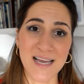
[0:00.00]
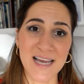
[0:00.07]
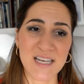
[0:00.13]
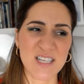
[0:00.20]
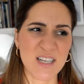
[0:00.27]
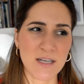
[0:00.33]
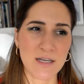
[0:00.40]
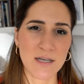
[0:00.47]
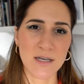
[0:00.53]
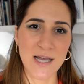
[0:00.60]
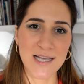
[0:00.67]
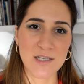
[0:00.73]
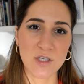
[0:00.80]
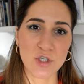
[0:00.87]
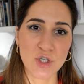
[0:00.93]
And
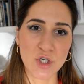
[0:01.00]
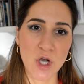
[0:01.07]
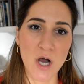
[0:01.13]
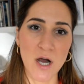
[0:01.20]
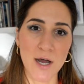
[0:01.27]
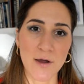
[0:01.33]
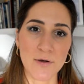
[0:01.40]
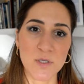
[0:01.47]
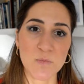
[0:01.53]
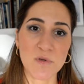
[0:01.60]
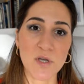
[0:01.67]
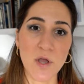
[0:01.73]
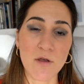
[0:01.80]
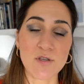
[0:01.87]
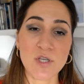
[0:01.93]
as a child,
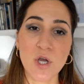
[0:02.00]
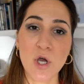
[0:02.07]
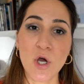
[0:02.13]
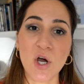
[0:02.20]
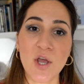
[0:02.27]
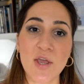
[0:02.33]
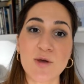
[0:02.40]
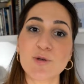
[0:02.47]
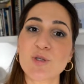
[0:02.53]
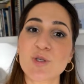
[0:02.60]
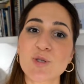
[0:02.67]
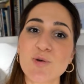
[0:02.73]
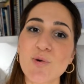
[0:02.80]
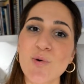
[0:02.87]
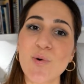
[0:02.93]
because your
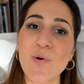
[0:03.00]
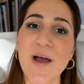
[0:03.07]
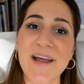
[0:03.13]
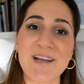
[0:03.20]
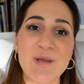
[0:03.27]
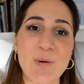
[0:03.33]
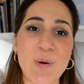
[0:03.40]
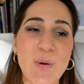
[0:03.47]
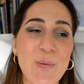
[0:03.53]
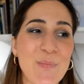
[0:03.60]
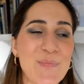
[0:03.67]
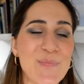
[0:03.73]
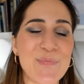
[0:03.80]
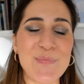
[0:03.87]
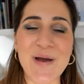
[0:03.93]
soul and your
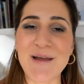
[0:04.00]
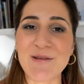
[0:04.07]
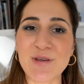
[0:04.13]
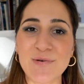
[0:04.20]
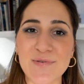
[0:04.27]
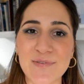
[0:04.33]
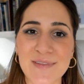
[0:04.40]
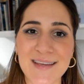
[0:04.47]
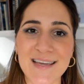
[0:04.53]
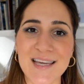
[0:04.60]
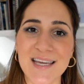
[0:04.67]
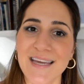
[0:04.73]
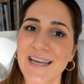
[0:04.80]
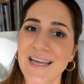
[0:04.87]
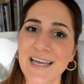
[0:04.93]

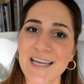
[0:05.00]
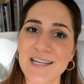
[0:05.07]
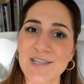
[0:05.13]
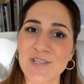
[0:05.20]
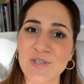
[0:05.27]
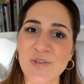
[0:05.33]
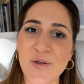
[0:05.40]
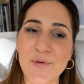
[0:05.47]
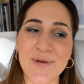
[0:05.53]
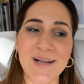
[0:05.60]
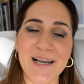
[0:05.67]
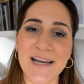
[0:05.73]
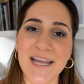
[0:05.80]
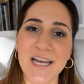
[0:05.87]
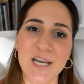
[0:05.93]
thinking, it's so
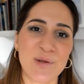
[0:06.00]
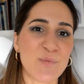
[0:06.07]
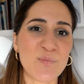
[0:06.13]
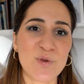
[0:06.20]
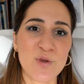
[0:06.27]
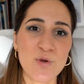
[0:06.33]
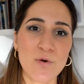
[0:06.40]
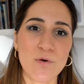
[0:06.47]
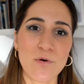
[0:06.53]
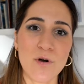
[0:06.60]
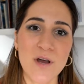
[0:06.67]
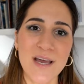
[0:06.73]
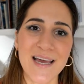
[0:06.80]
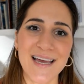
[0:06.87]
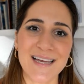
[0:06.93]
clean and pure,
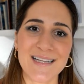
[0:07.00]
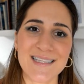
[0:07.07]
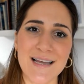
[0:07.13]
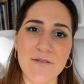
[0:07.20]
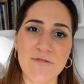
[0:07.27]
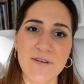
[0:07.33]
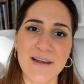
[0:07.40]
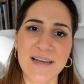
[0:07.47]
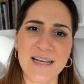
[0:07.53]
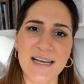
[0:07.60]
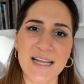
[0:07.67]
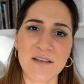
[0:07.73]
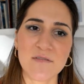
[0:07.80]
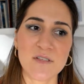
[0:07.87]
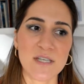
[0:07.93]
it definitely
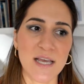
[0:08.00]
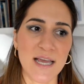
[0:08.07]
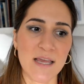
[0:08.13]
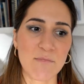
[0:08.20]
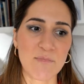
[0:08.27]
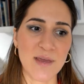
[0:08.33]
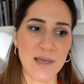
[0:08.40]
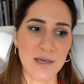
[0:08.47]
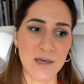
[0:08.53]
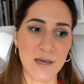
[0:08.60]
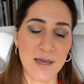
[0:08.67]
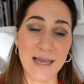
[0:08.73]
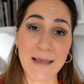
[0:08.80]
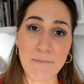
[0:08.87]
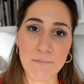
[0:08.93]
leaves a bigger
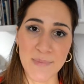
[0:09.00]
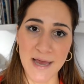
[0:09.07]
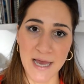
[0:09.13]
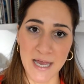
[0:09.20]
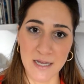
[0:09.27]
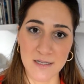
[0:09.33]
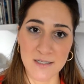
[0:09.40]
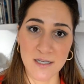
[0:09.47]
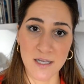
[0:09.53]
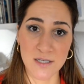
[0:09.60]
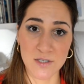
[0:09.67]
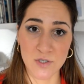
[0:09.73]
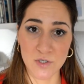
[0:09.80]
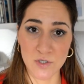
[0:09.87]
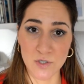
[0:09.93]
impact
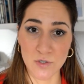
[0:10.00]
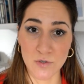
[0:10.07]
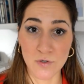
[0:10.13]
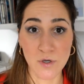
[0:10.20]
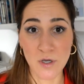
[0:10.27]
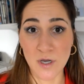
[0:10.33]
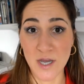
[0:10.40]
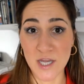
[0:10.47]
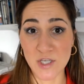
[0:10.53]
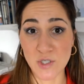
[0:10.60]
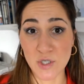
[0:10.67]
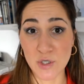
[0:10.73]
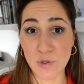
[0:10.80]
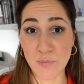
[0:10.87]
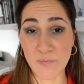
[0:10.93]
as to
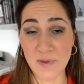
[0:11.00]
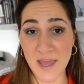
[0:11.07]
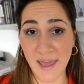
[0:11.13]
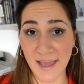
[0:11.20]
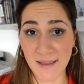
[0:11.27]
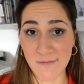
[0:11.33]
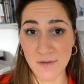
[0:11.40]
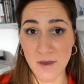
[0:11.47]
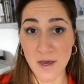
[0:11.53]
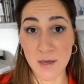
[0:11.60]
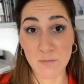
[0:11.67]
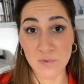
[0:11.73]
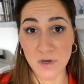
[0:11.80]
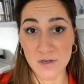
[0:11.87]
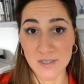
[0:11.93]
your behavior
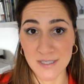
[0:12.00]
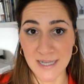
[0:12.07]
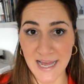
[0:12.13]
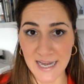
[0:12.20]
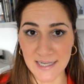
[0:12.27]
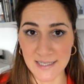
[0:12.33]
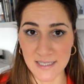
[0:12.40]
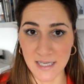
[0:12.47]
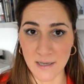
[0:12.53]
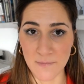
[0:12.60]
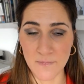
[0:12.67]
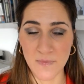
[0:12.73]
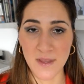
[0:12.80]
and personality.